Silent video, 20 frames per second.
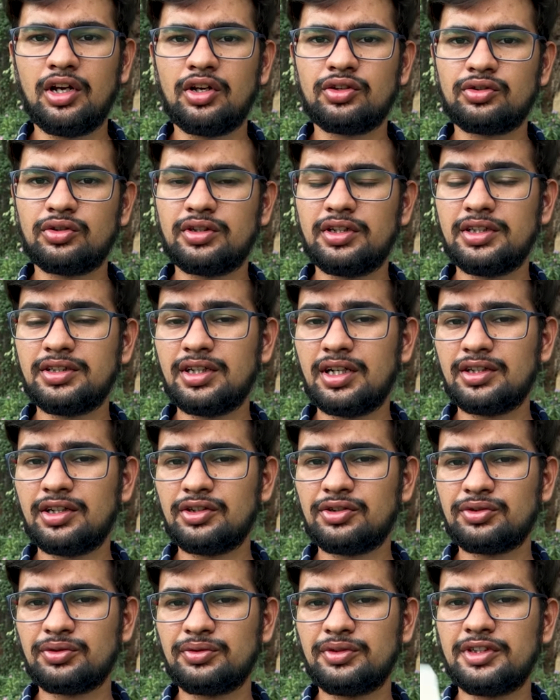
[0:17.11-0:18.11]
So these are the
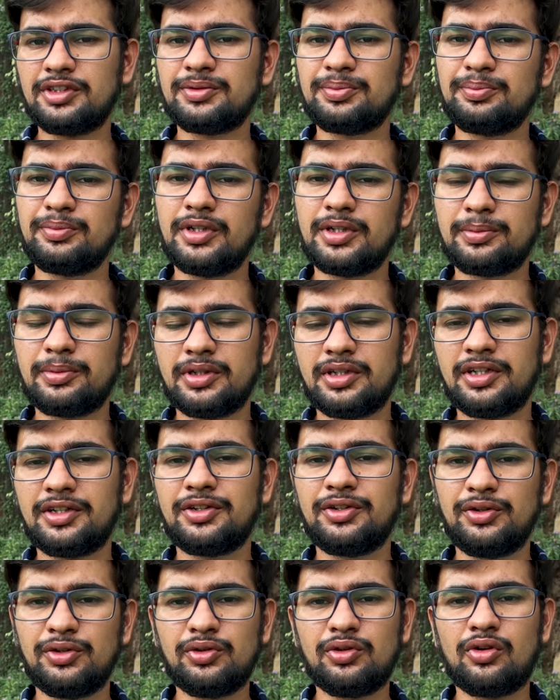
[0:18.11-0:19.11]
Sony's
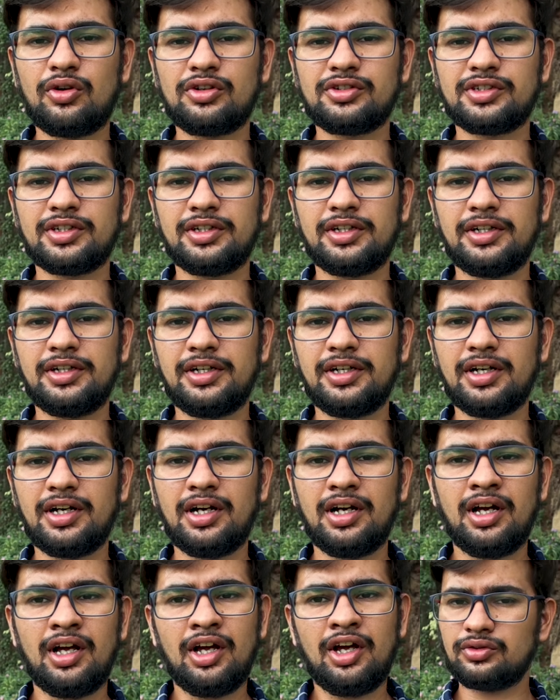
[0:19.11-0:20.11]
mid-budget new launch in India.
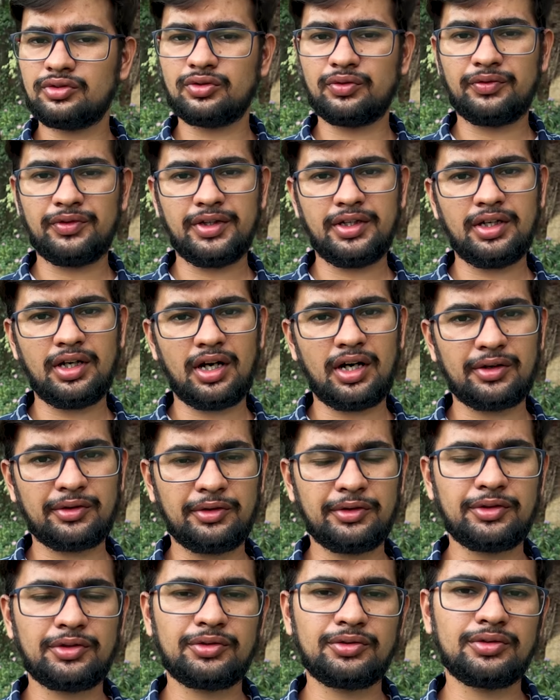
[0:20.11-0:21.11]
So we are
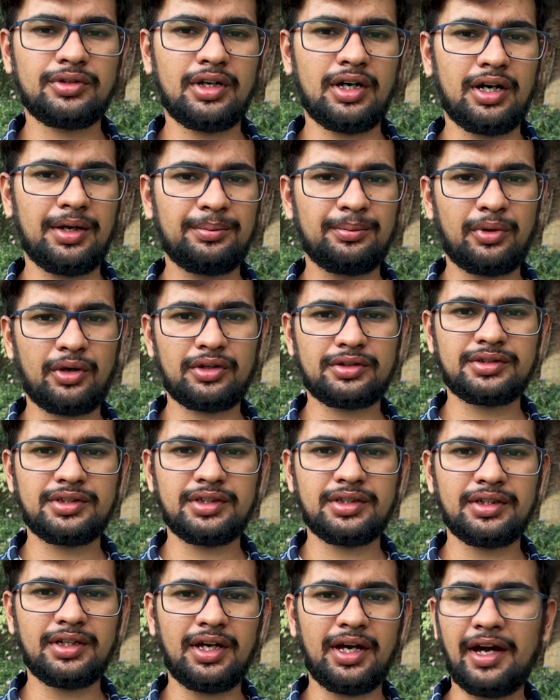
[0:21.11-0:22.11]
going to do the
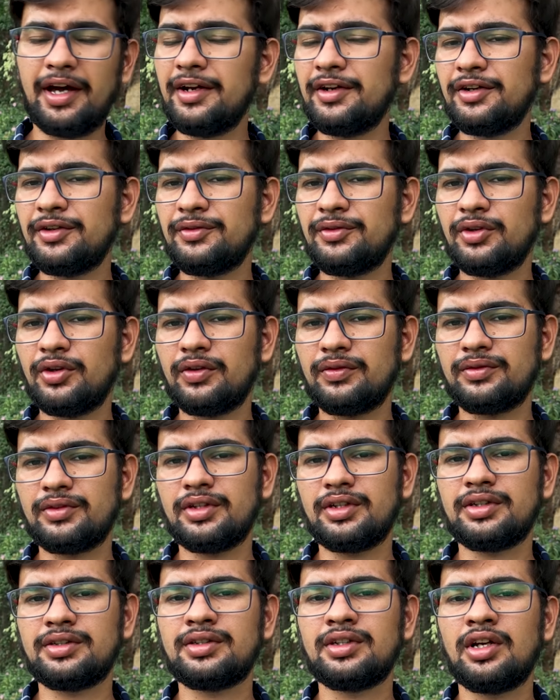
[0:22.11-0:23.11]
unboxing and review of
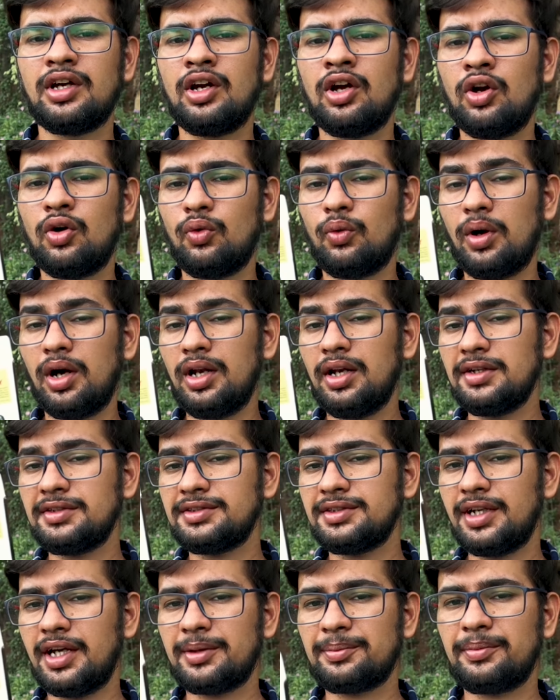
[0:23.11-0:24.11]
this
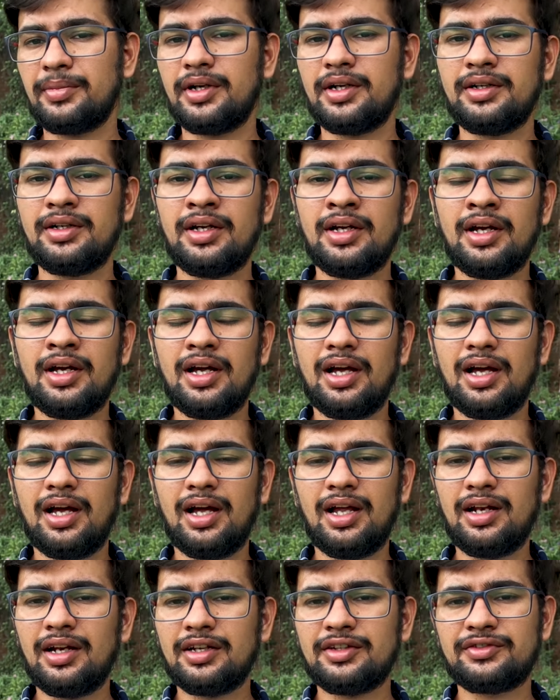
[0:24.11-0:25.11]
wireless neckband,
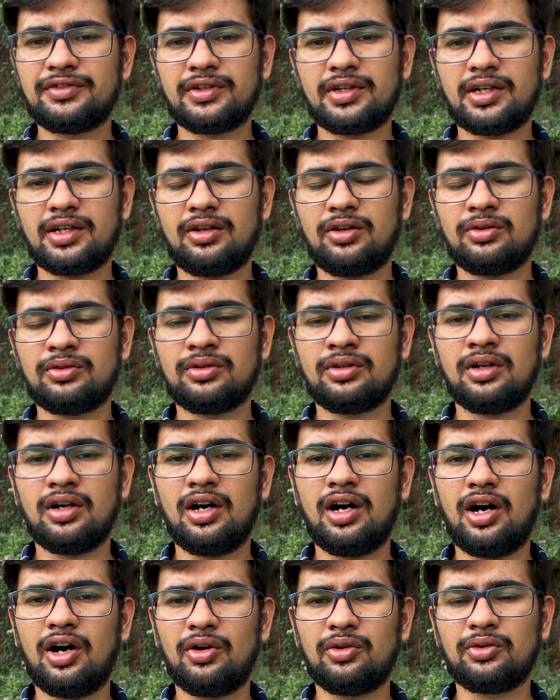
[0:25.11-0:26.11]
and let's figure out
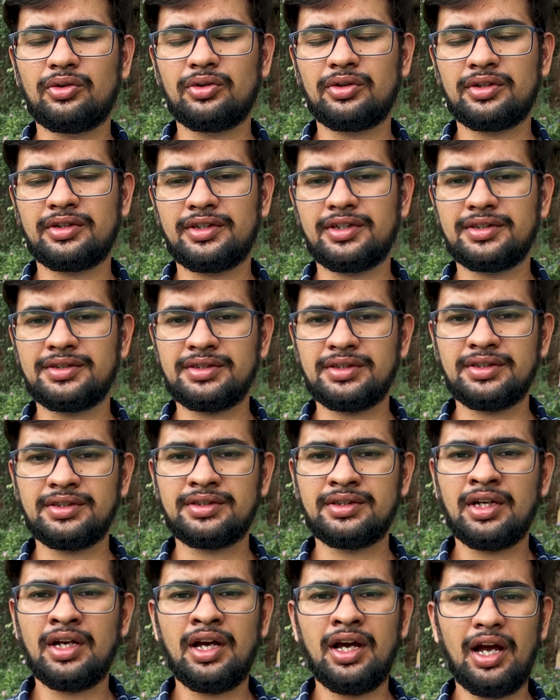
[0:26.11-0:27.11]
how good this
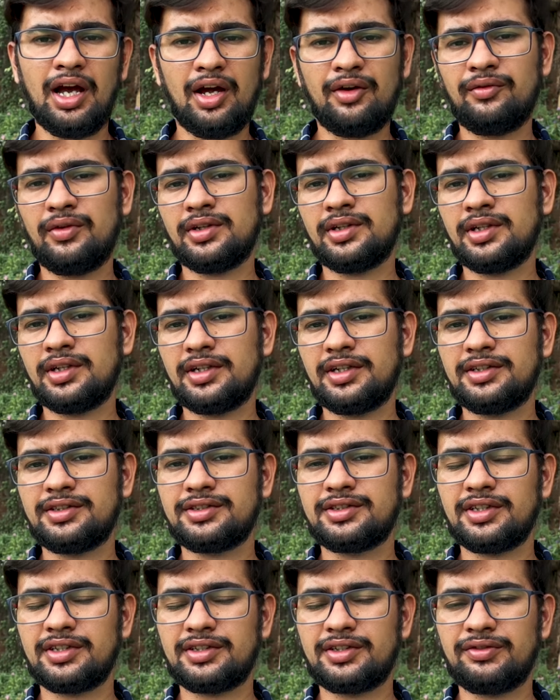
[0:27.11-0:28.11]
is and whether it
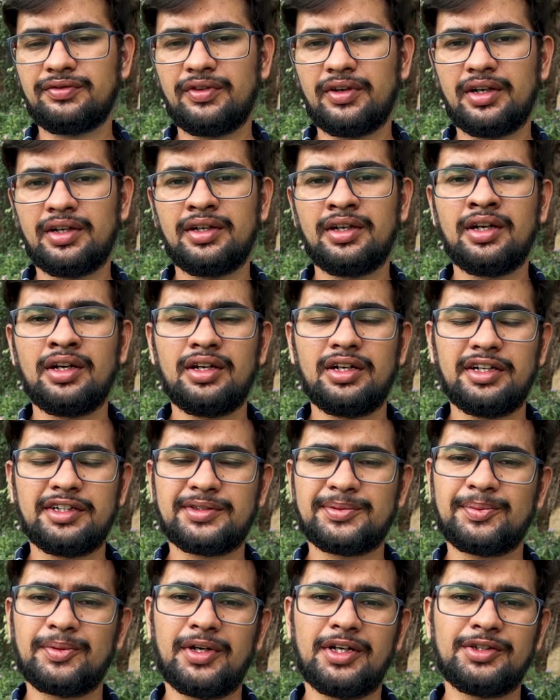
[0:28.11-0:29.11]
justifies
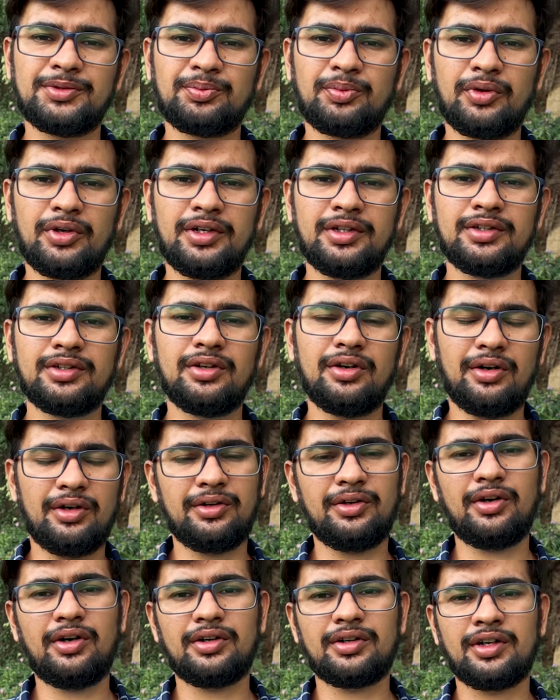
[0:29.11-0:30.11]
its price point or
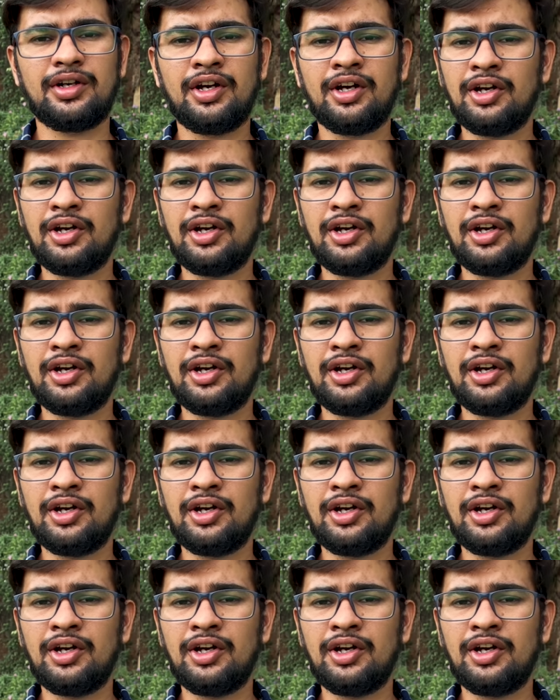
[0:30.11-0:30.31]
not.